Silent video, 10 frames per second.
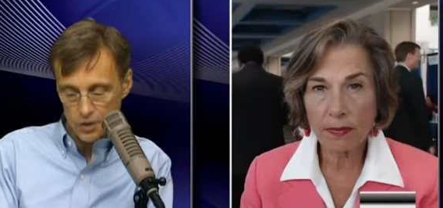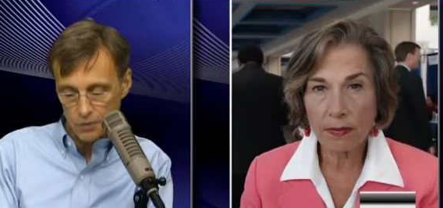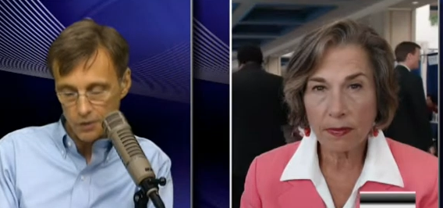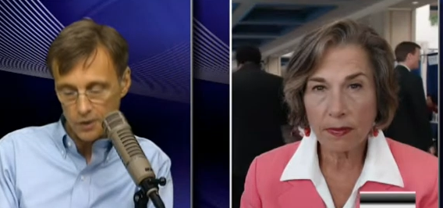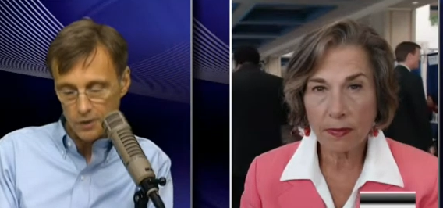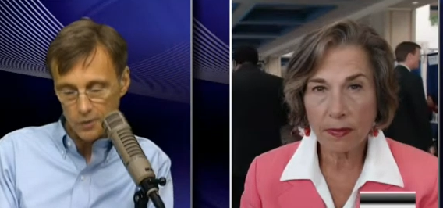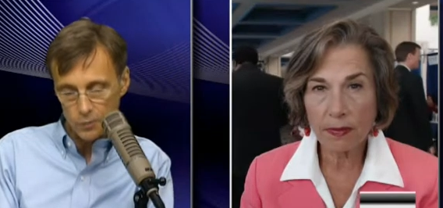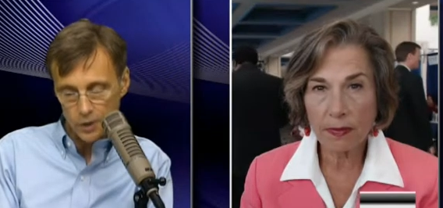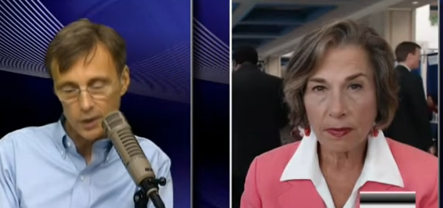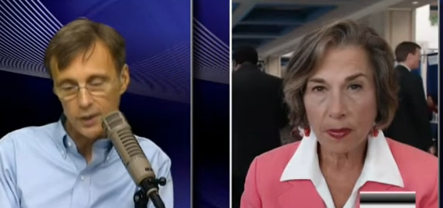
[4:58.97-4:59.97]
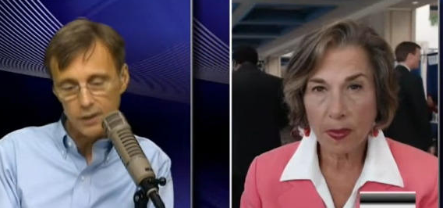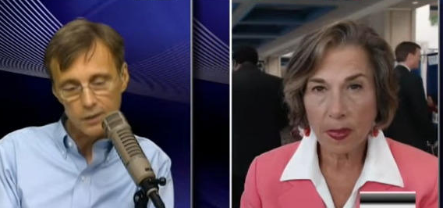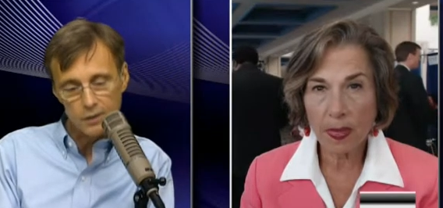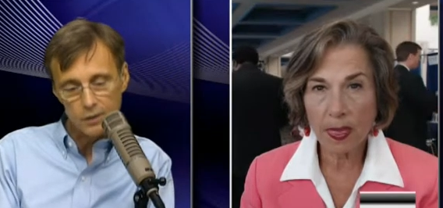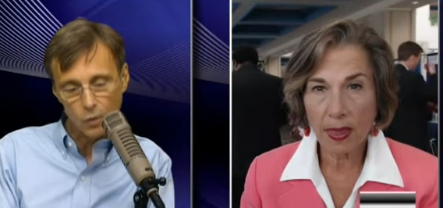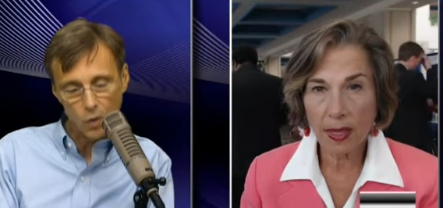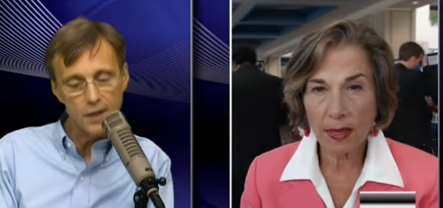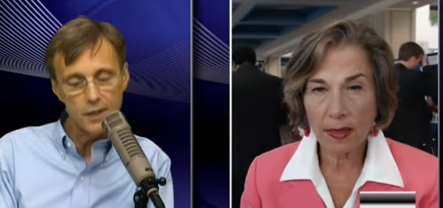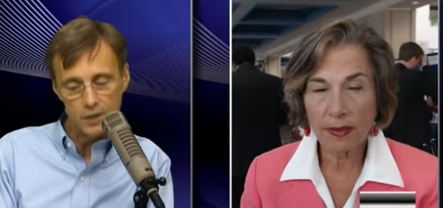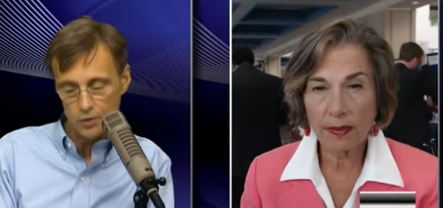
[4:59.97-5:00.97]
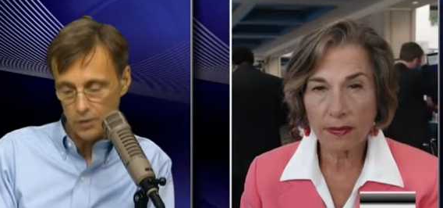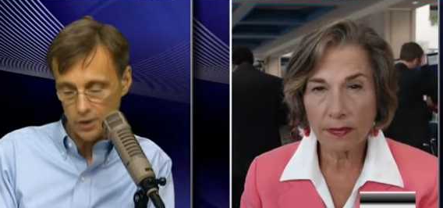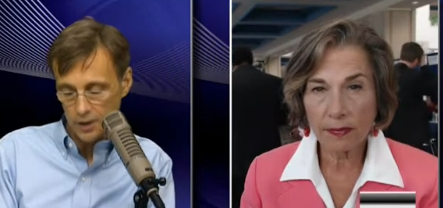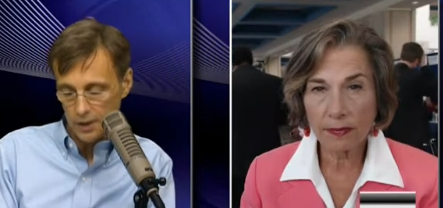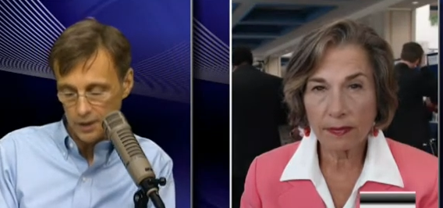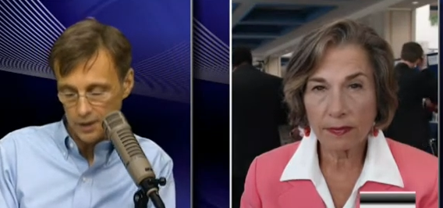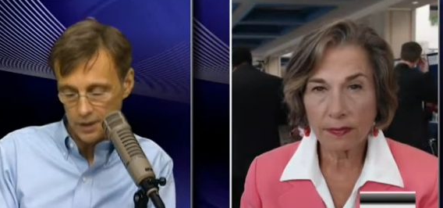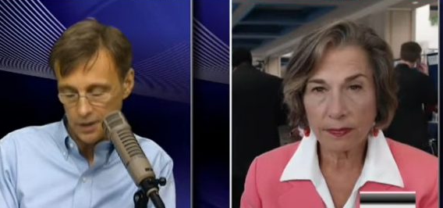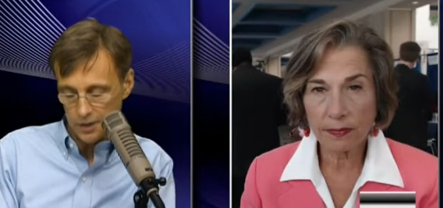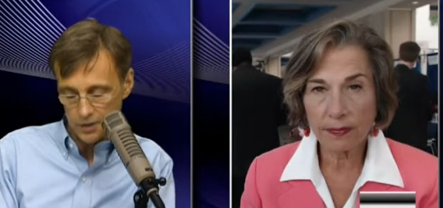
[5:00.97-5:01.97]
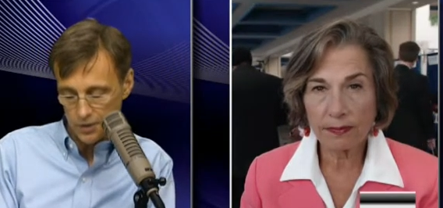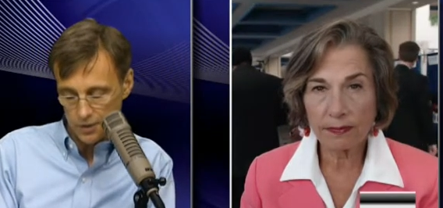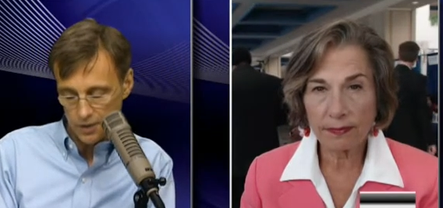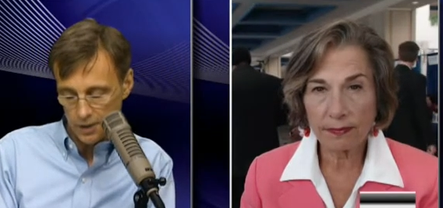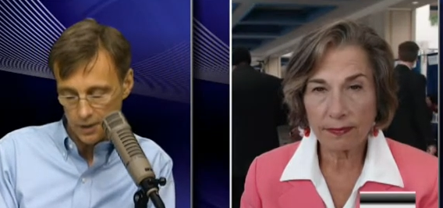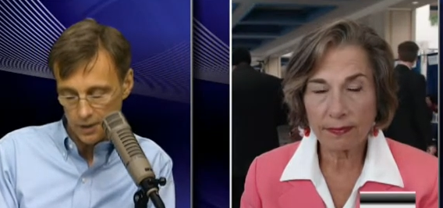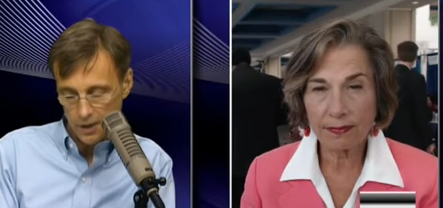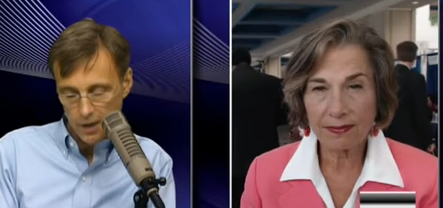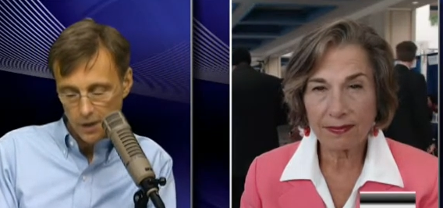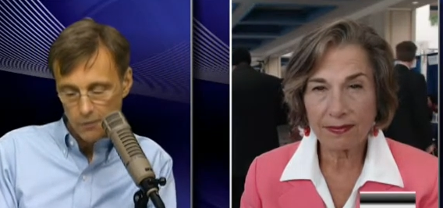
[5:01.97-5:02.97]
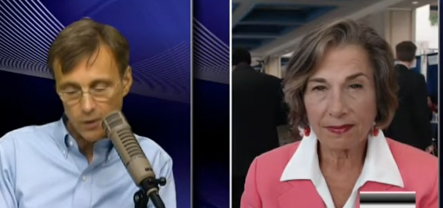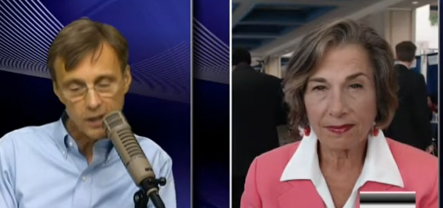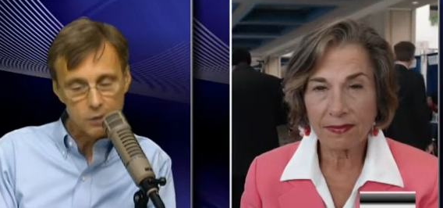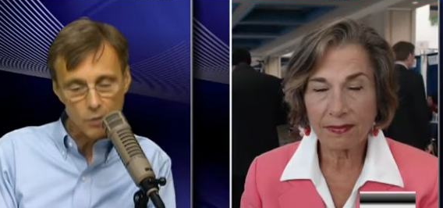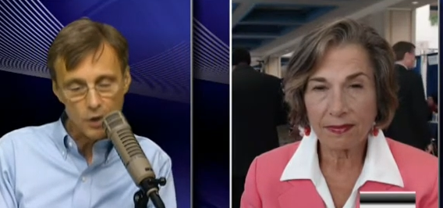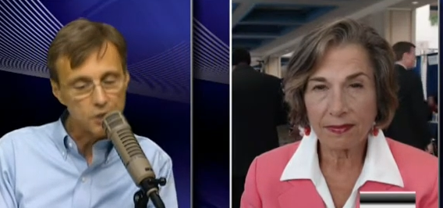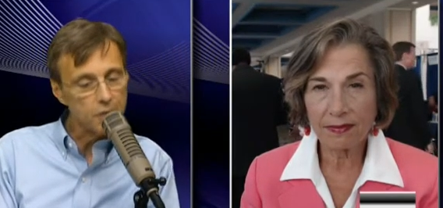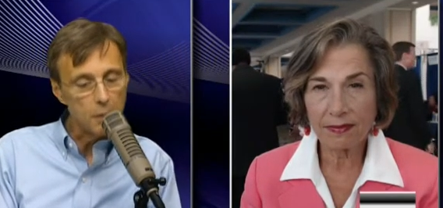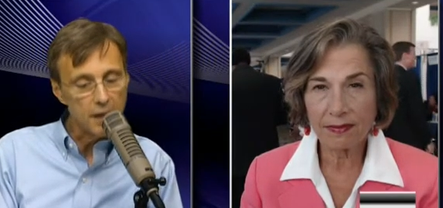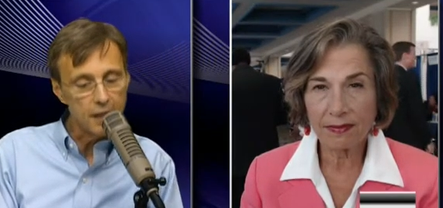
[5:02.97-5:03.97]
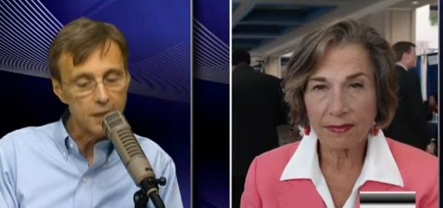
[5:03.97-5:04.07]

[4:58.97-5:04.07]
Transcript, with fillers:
Speaker 1: really quite extraordinary. It is... Franklin Roosevelt, back in